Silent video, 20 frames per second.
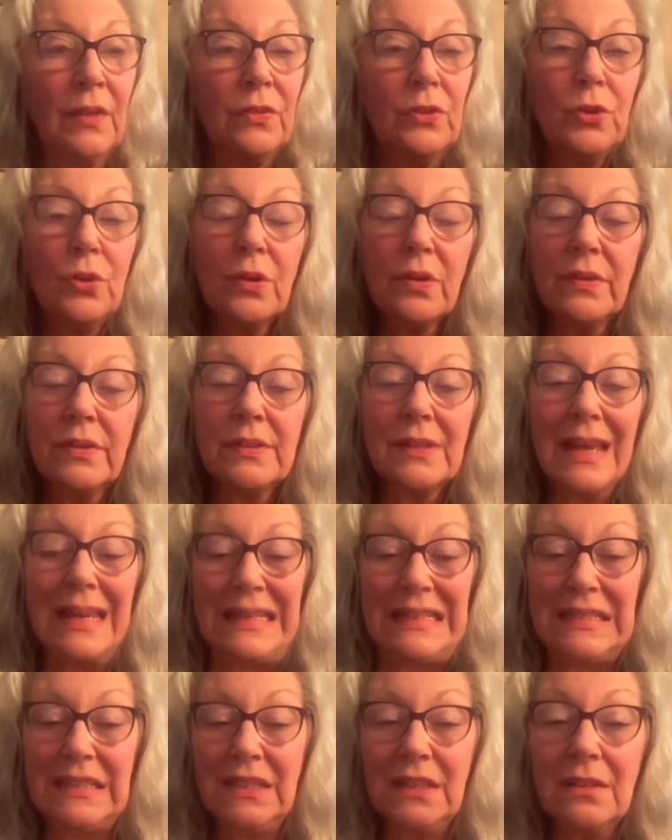Nook is
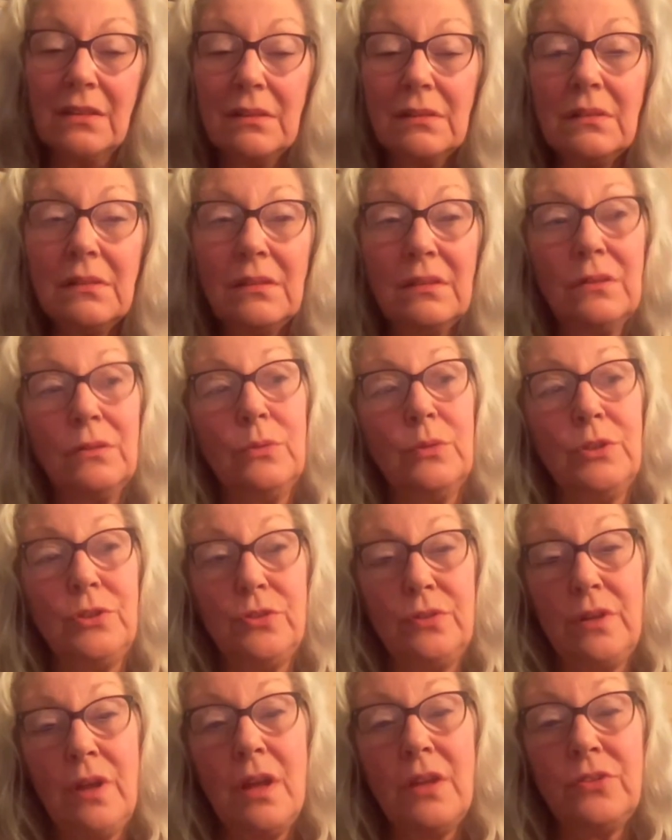ideal when
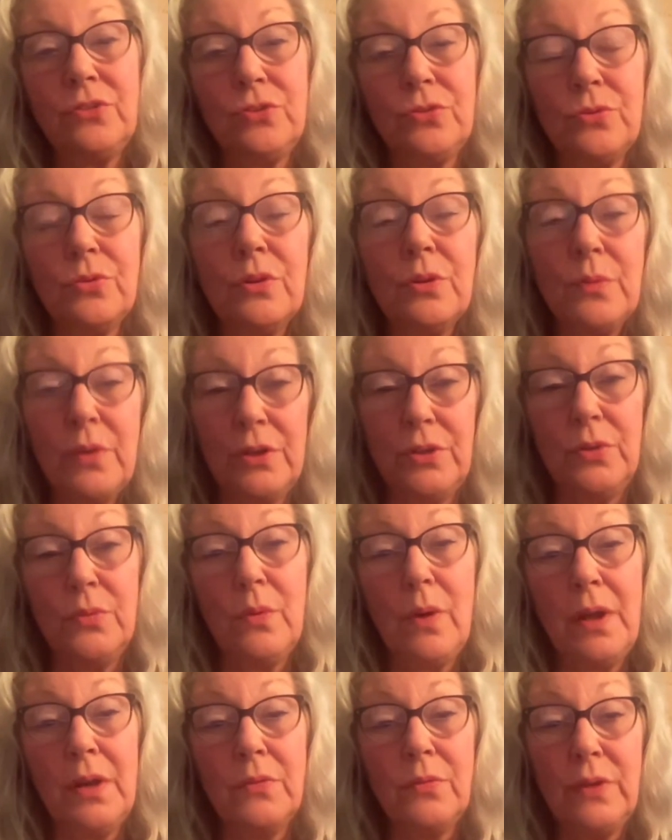you're not sure what you
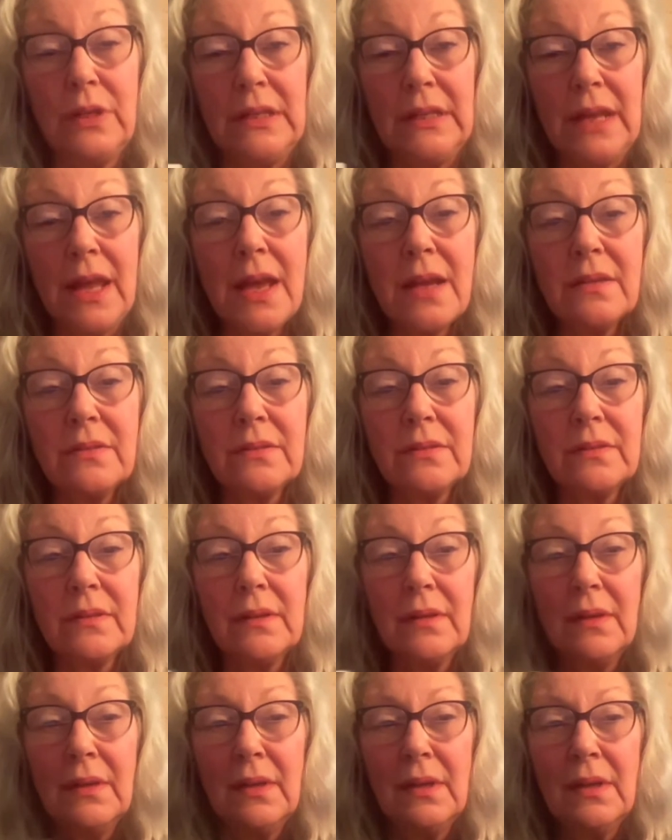want to read next.
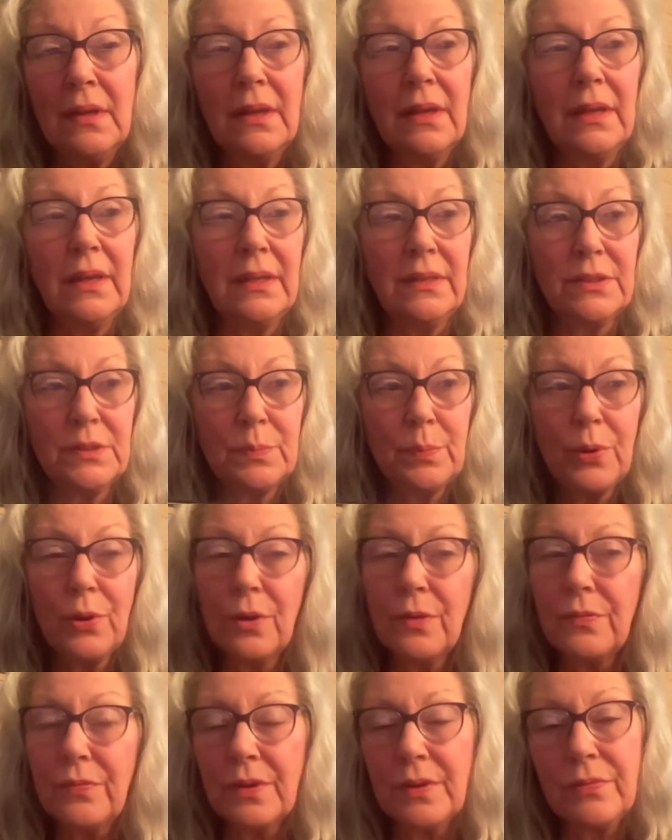It's
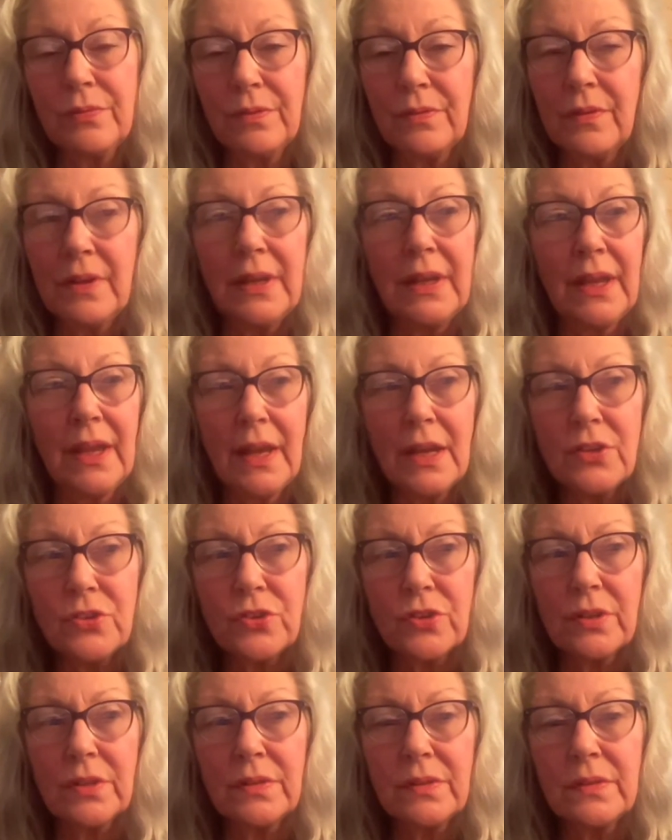perfect for
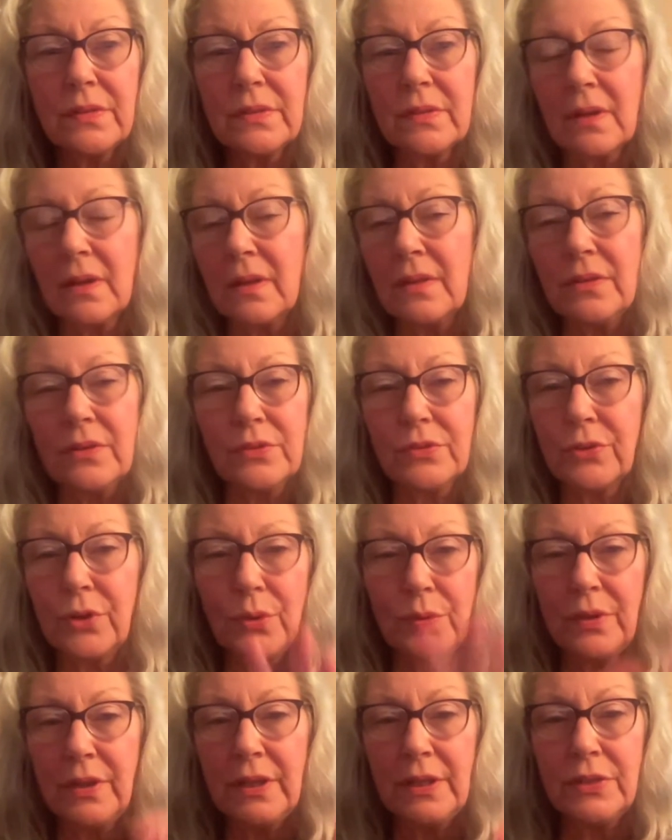vacations. Uh, there's
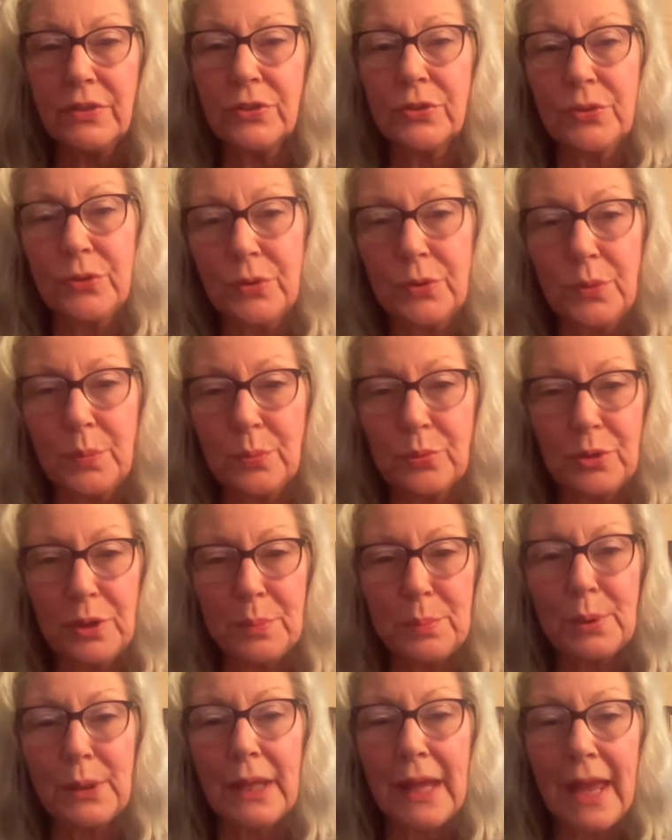no need to
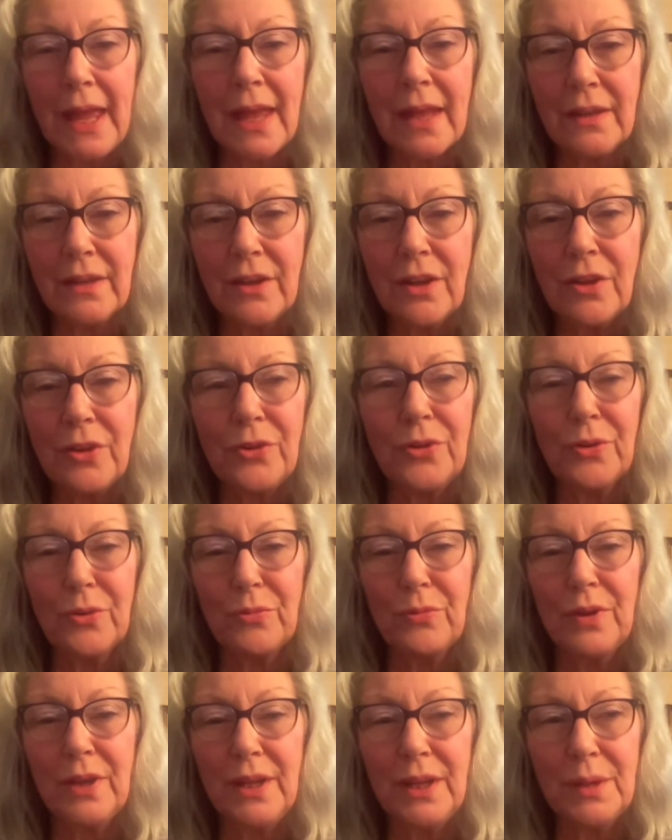pre-plan
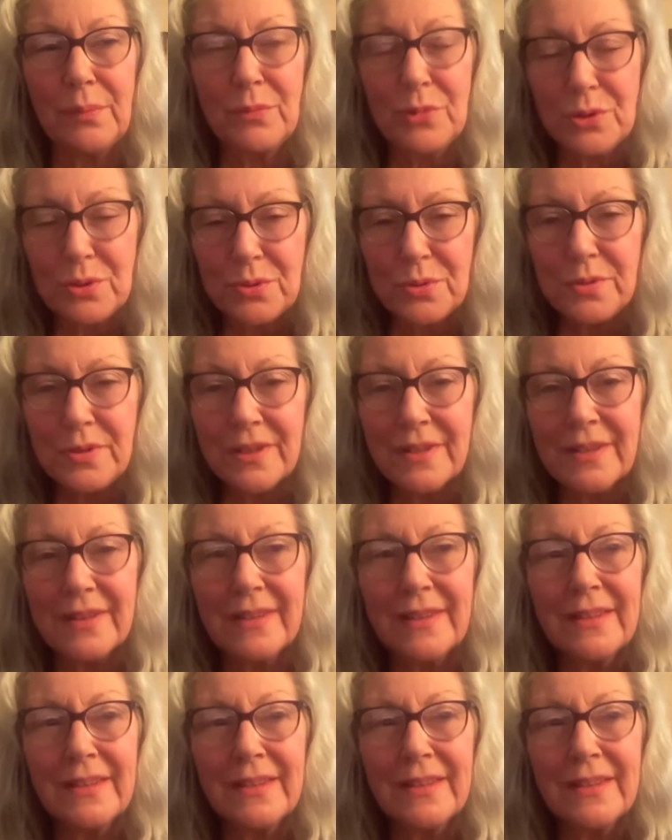your reading mood.